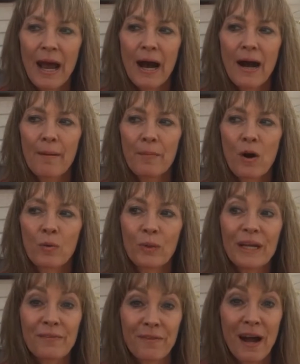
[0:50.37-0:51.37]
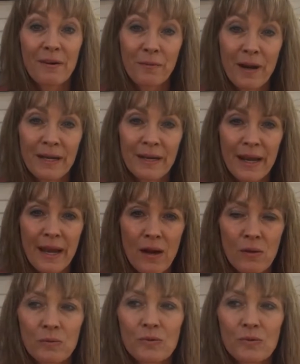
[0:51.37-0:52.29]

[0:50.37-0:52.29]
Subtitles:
I'm on week 5 right now,